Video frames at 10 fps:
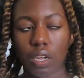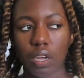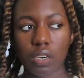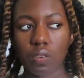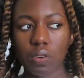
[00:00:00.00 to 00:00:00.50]

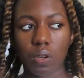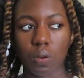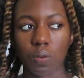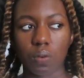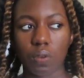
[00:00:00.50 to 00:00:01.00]
I don't
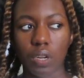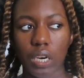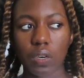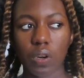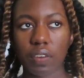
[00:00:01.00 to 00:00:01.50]
know. I
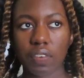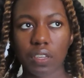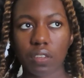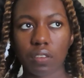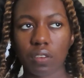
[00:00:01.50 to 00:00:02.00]
don't have a
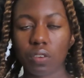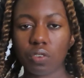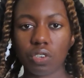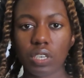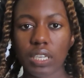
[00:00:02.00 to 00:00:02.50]

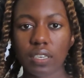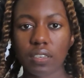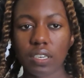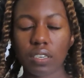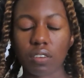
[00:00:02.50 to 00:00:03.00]
conclusion to that
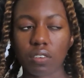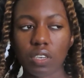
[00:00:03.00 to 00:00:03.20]
sentence.